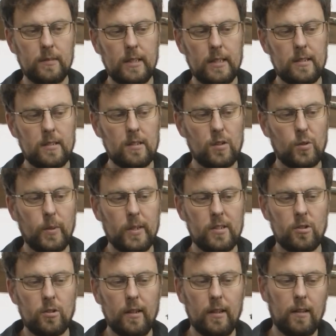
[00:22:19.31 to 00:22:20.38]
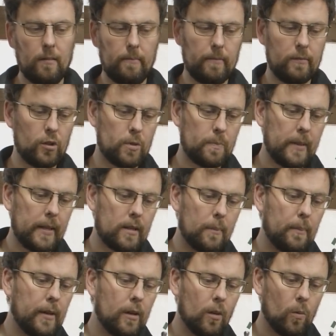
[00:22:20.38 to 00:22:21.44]
This is a twist drill, just picked a
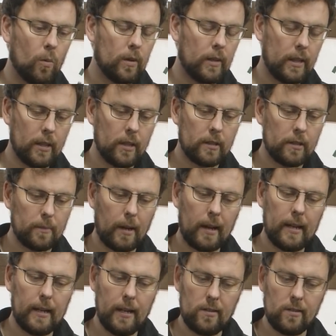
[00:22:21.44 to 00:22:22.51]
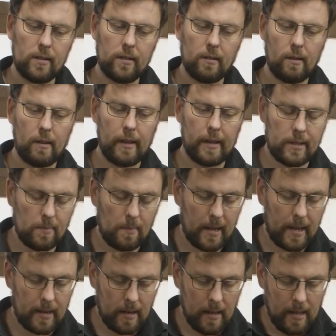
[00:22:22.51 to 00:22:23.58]
bigger one here to make it easy to
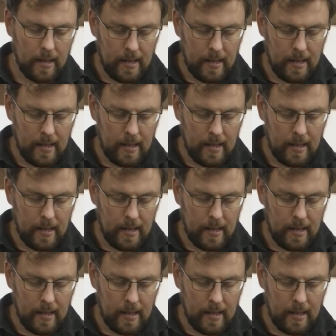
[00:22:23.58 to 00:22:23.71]
explain.